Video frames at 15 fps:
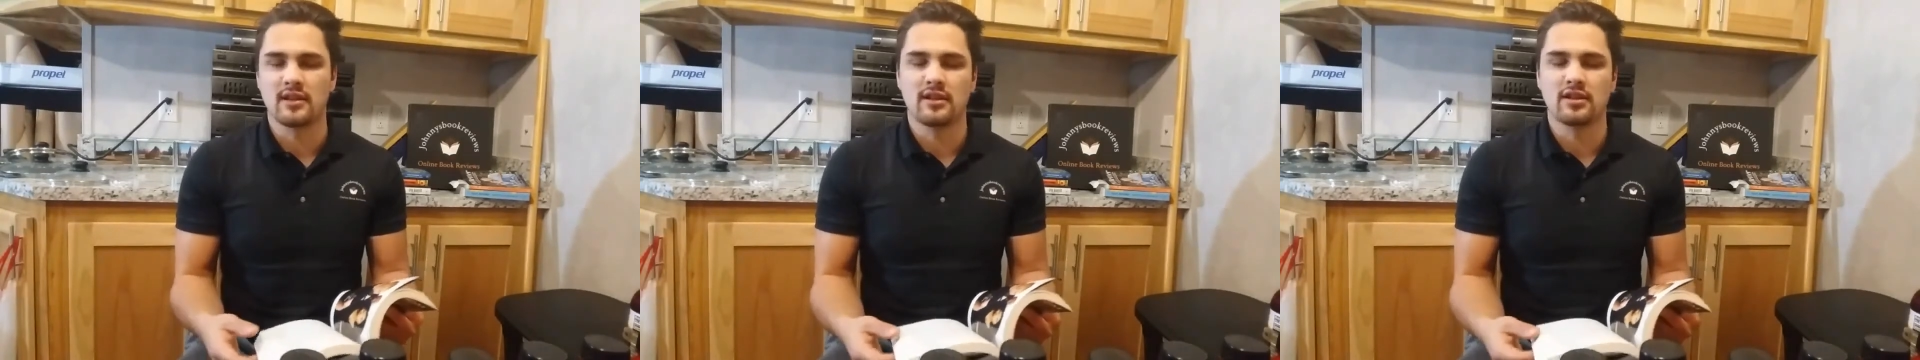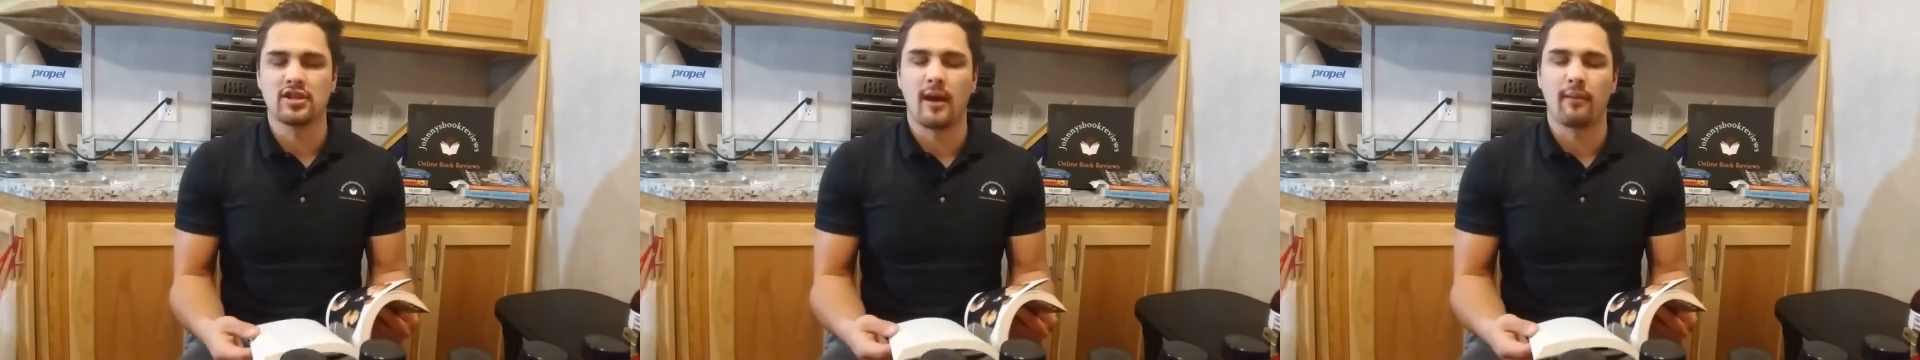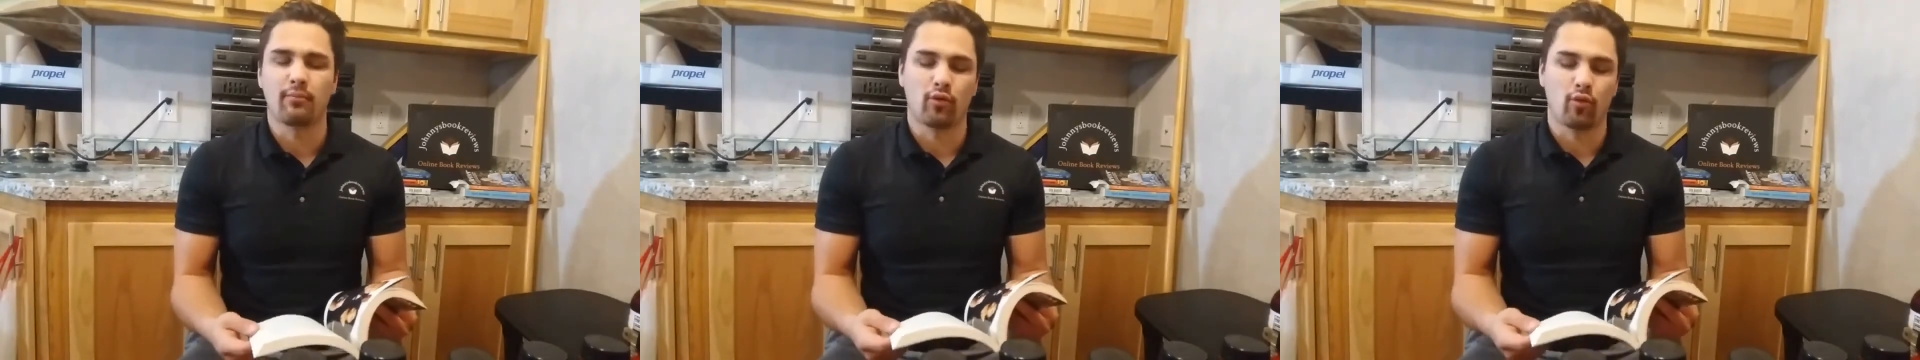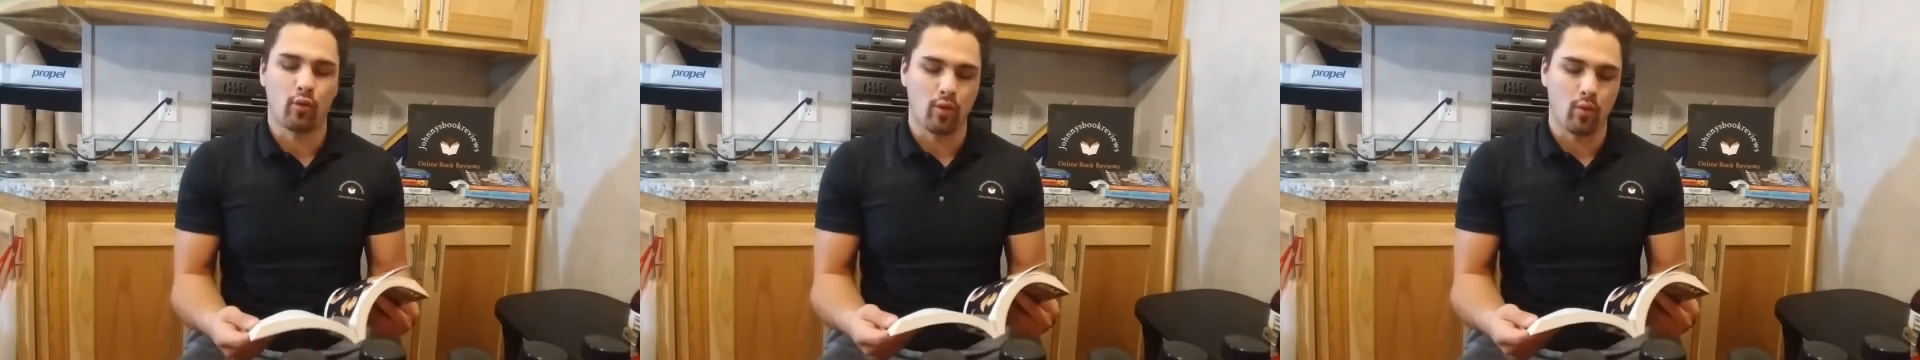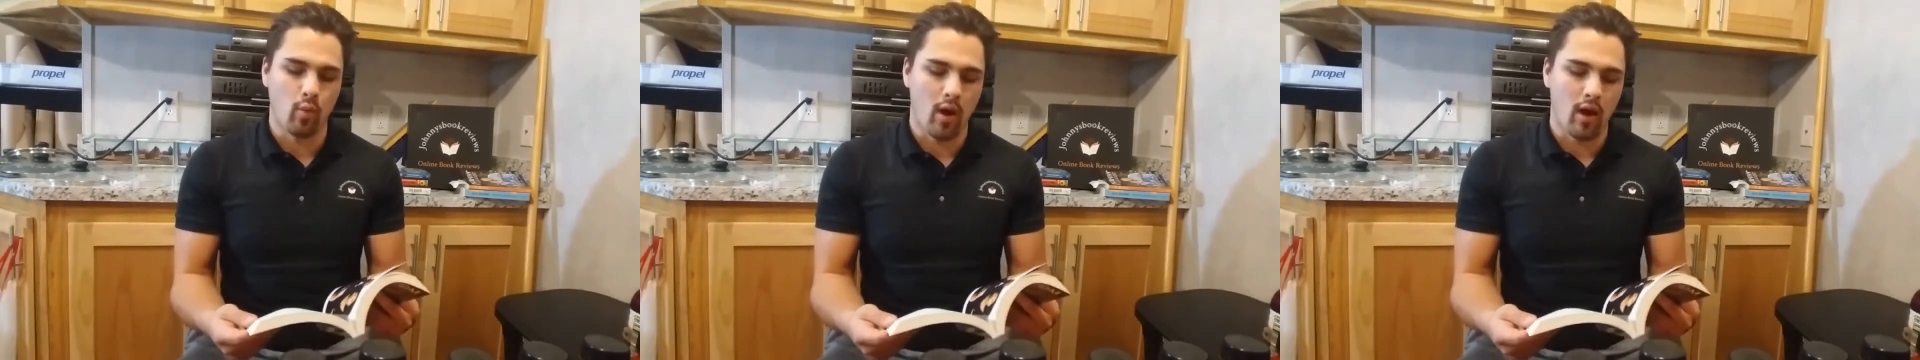in chapter
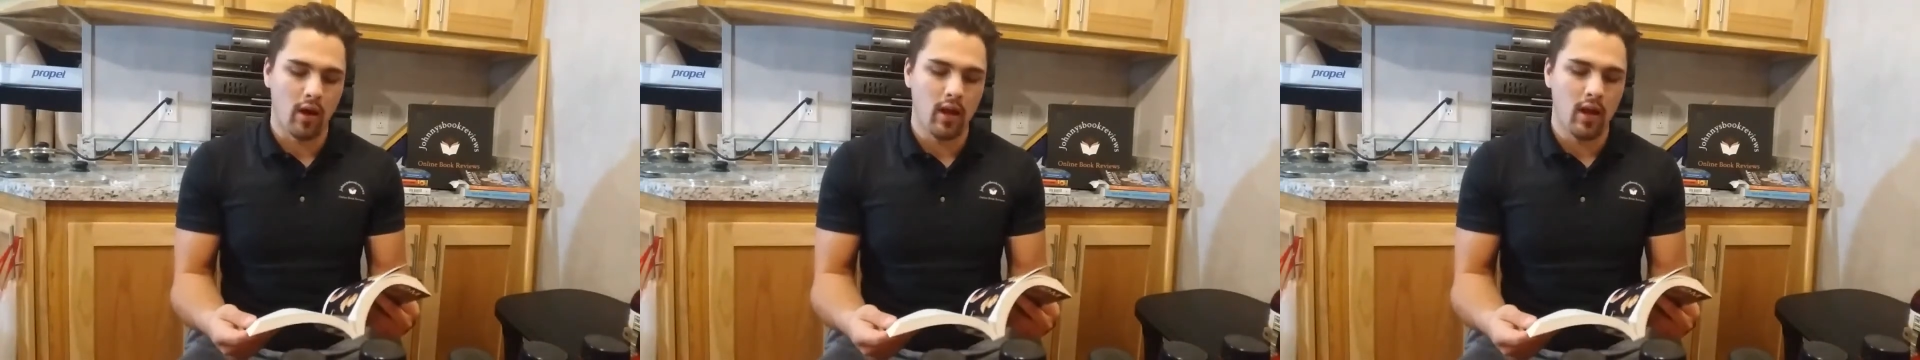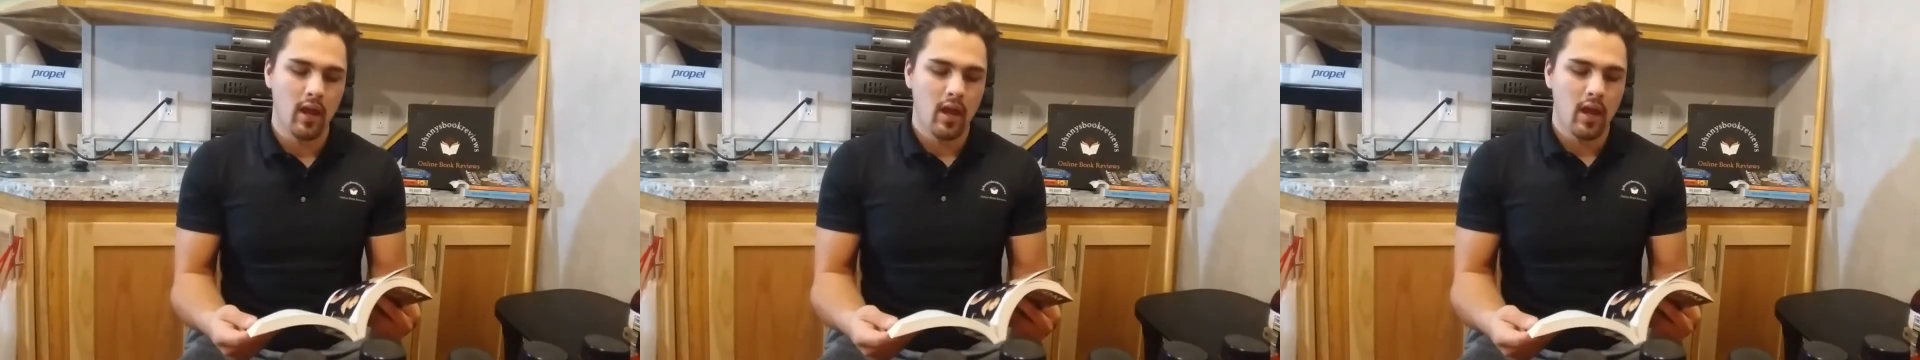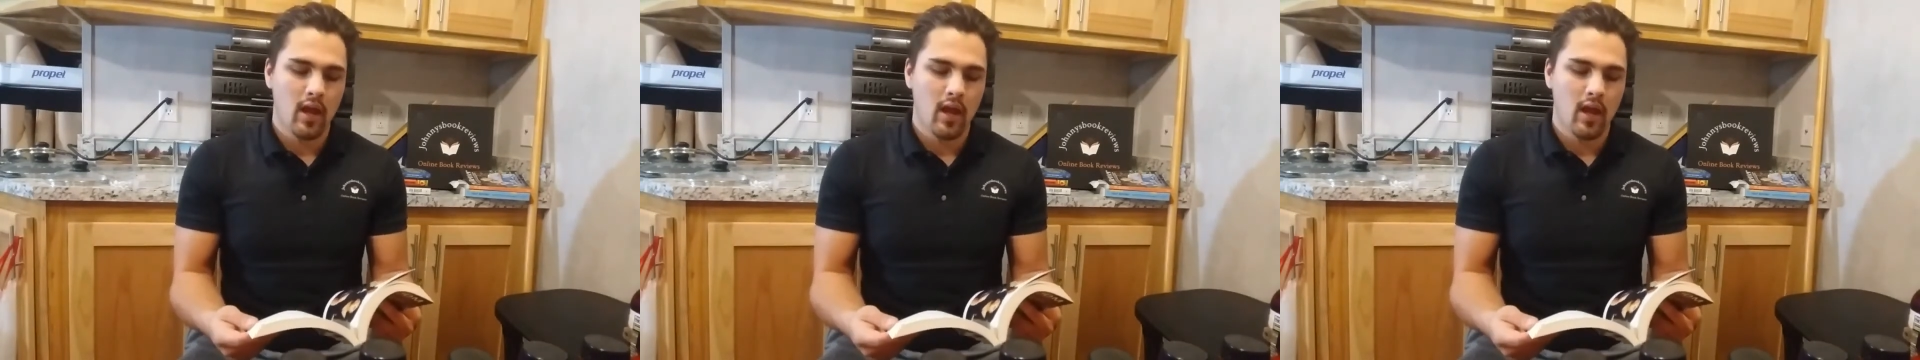21.